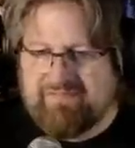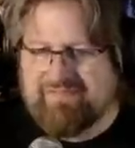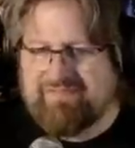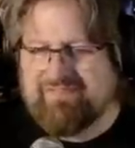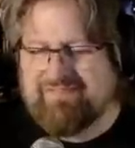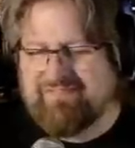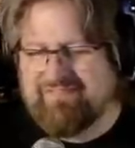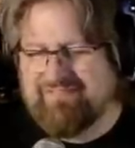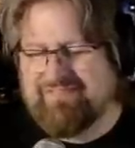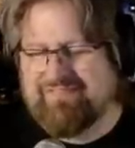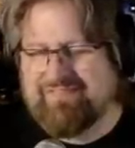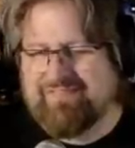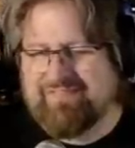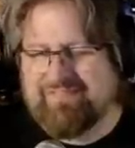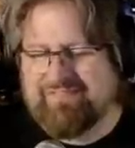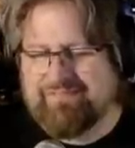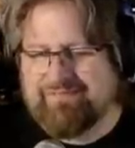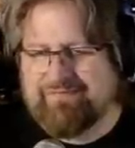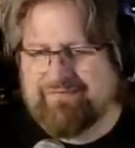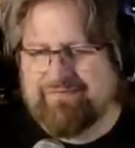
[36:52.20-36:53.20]
with a
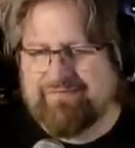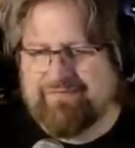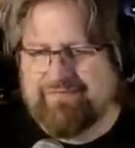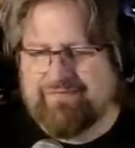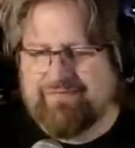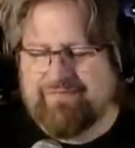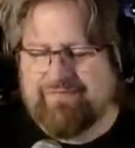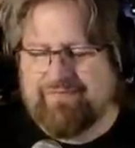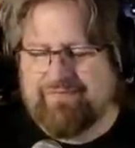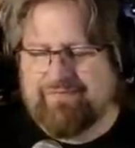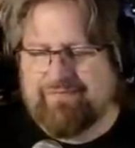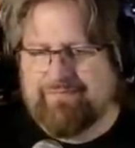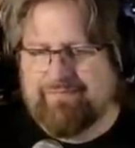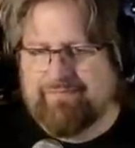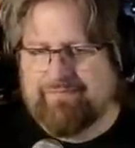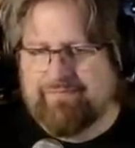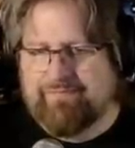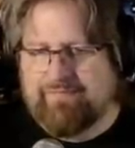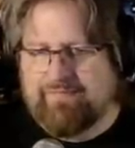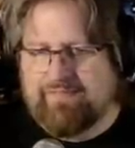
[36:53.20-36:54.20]
heart of
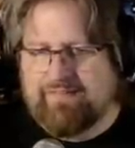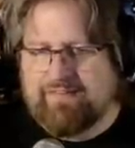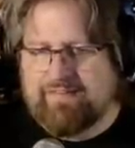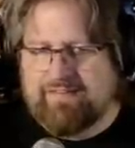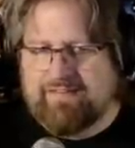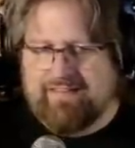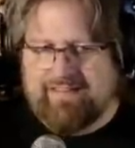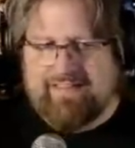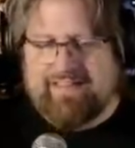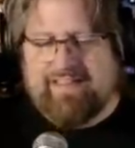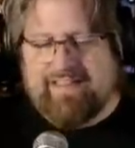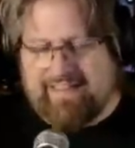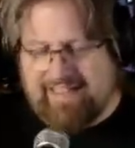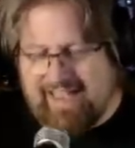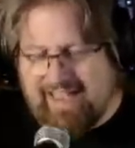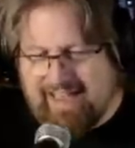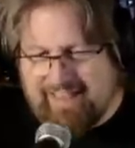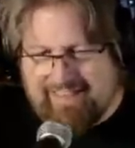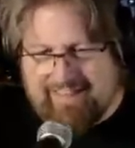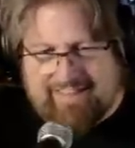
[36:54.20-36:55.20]
glass.
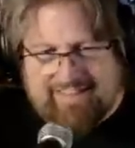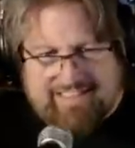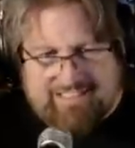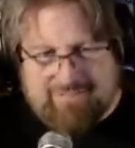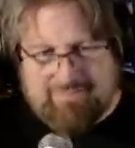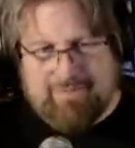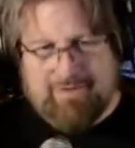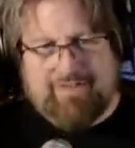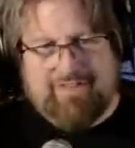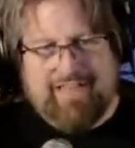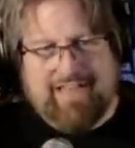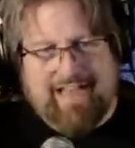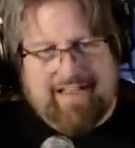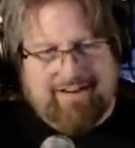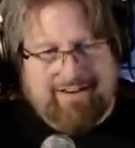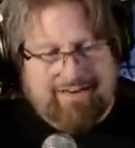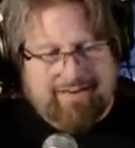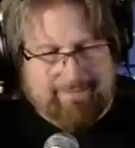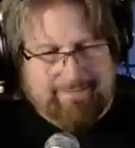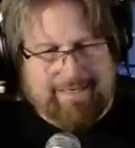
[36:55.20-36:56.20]
Yeah, I think that smoothed it
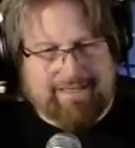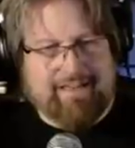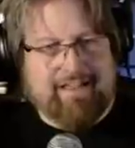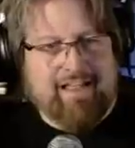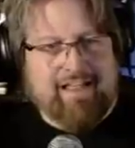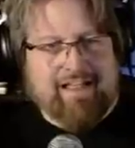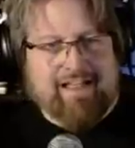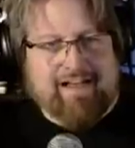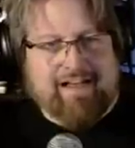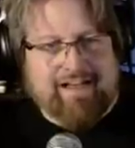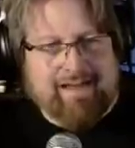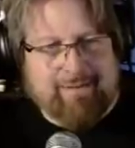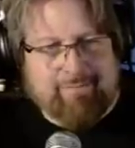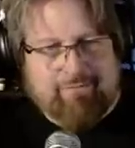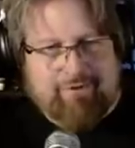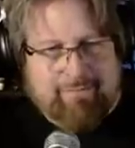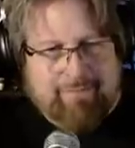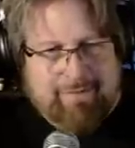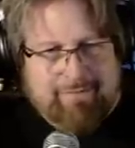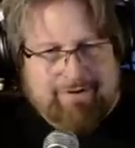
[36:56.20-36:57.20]
out a little bit. Um,
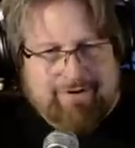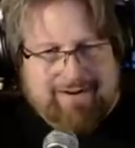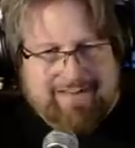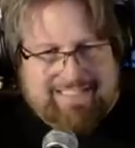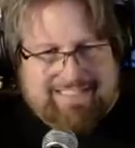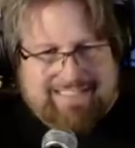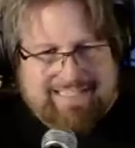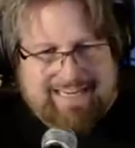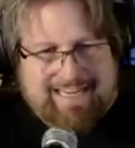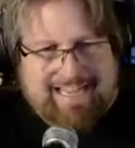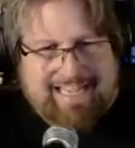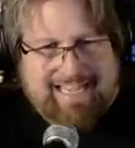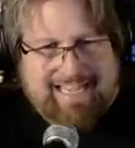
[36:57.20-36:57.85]
remember I said I